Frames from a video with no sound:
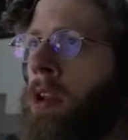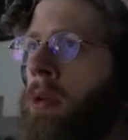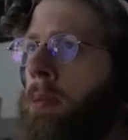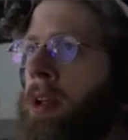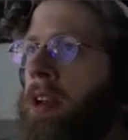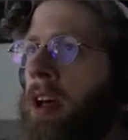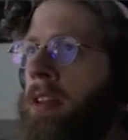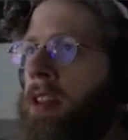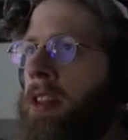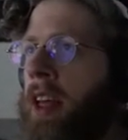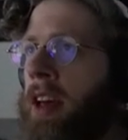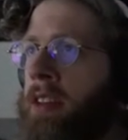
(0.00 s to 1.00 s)
But
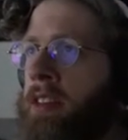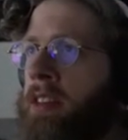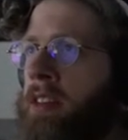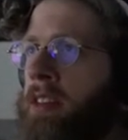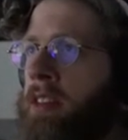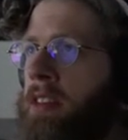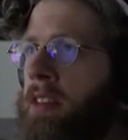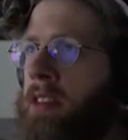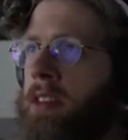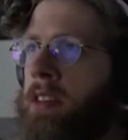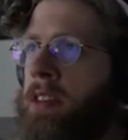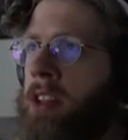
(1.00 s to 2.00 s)
nonetheless,
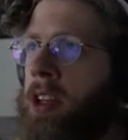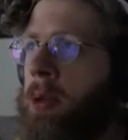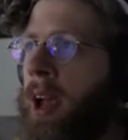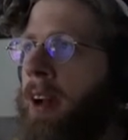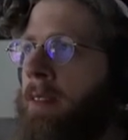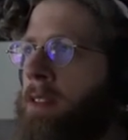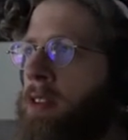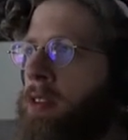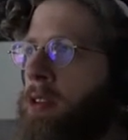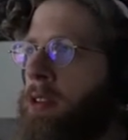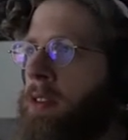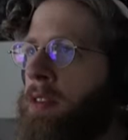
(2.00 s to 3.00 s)
you have to
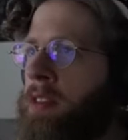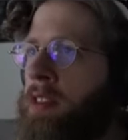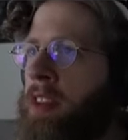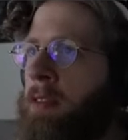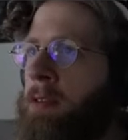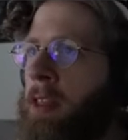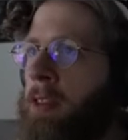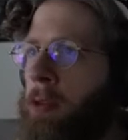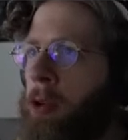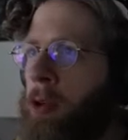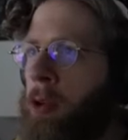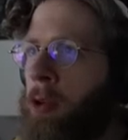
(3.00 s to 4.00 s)
sort of sift
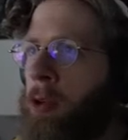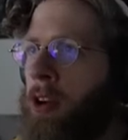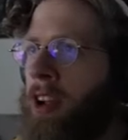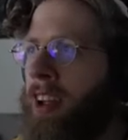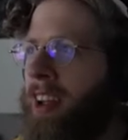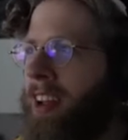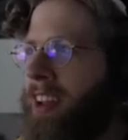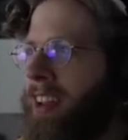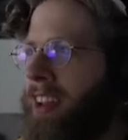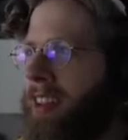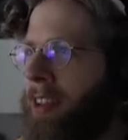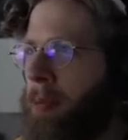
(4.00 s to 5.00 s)
through
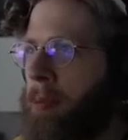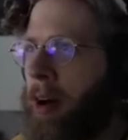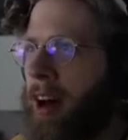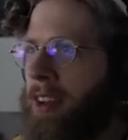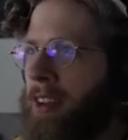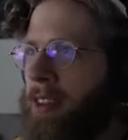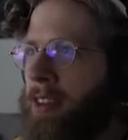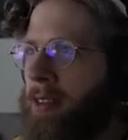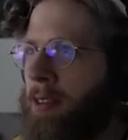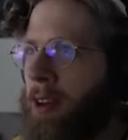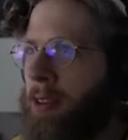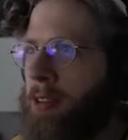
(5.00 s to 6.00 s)
the bodies of
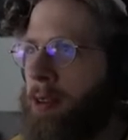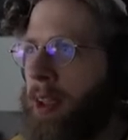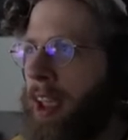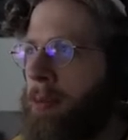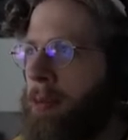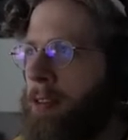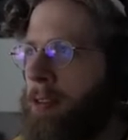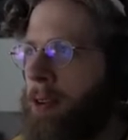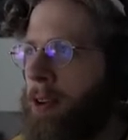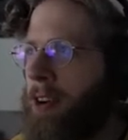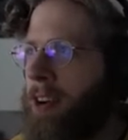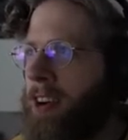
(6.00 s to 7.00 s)
those who came
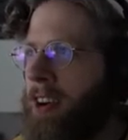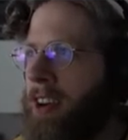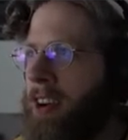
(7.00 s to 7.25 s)
before